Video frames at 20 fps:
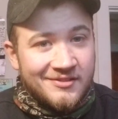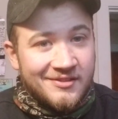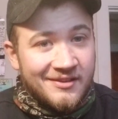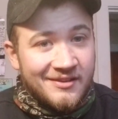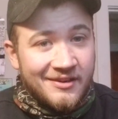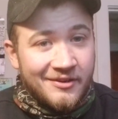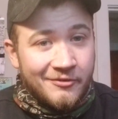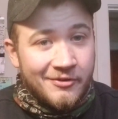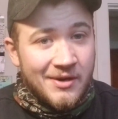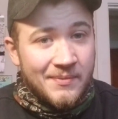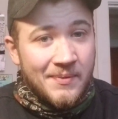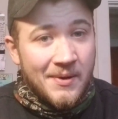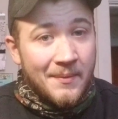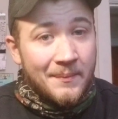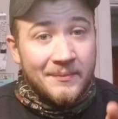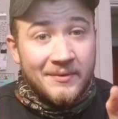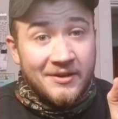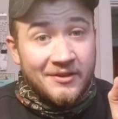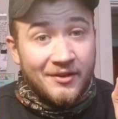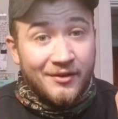They're going to grip up
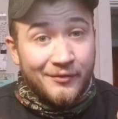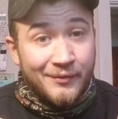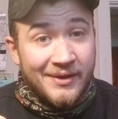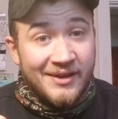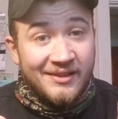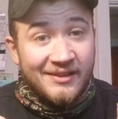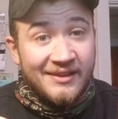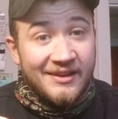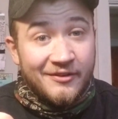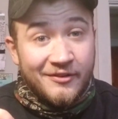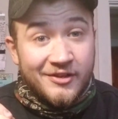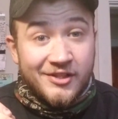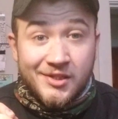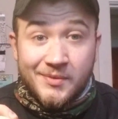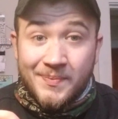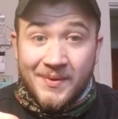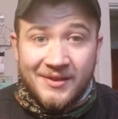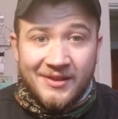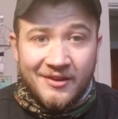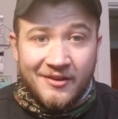and either wheelie or
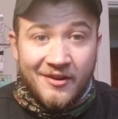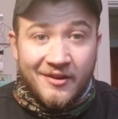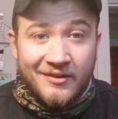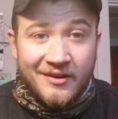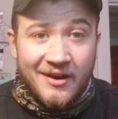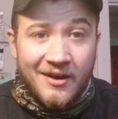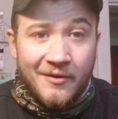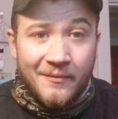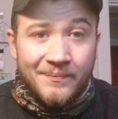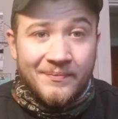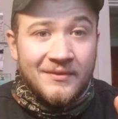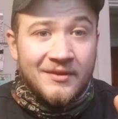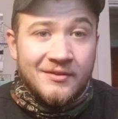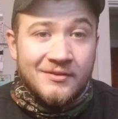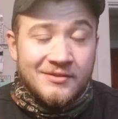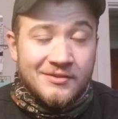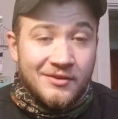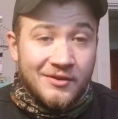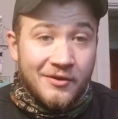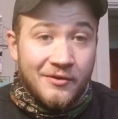spin the car out.
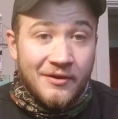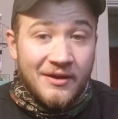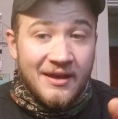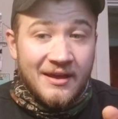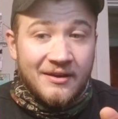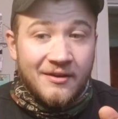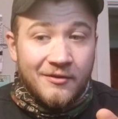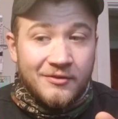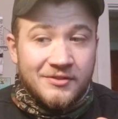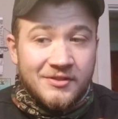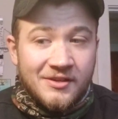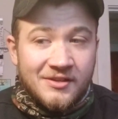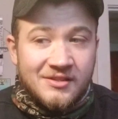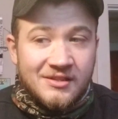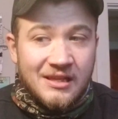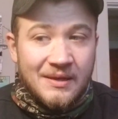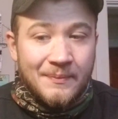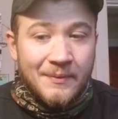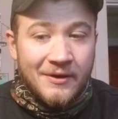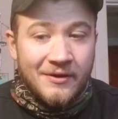So go ahead, go to your
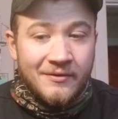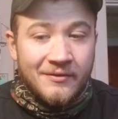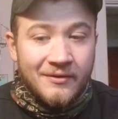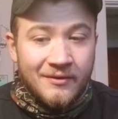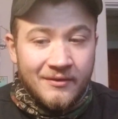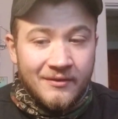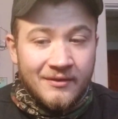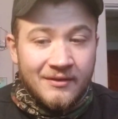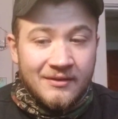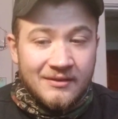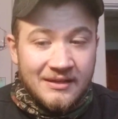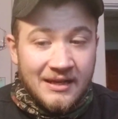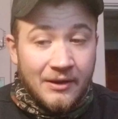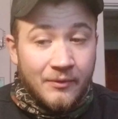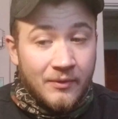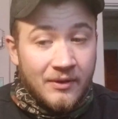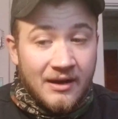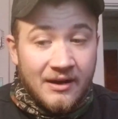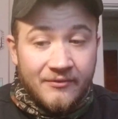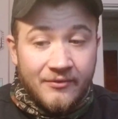slipper, take
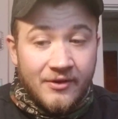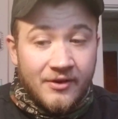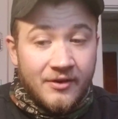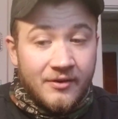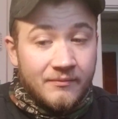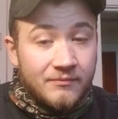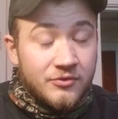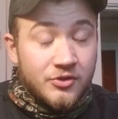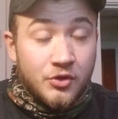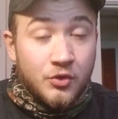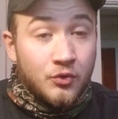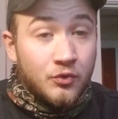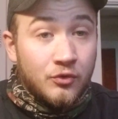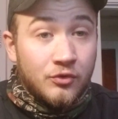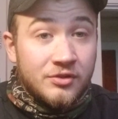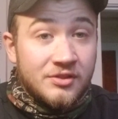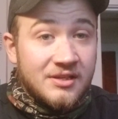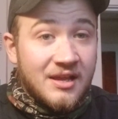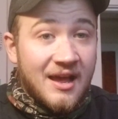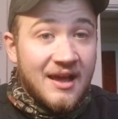whatever
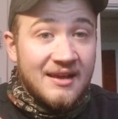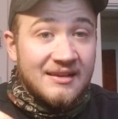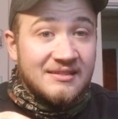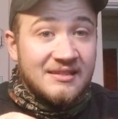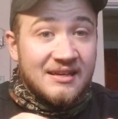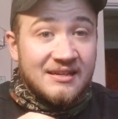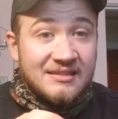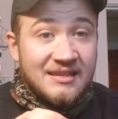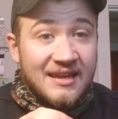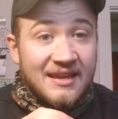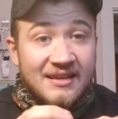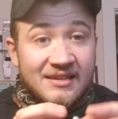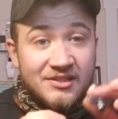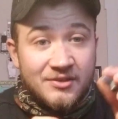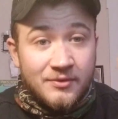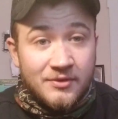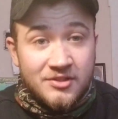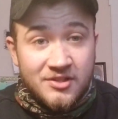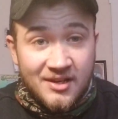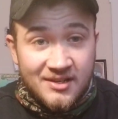tool size that it takes
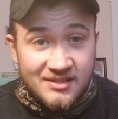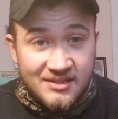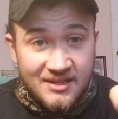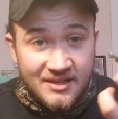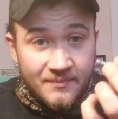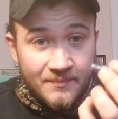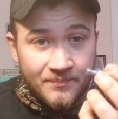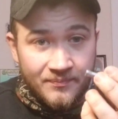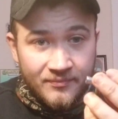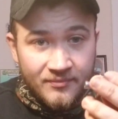to adjust it.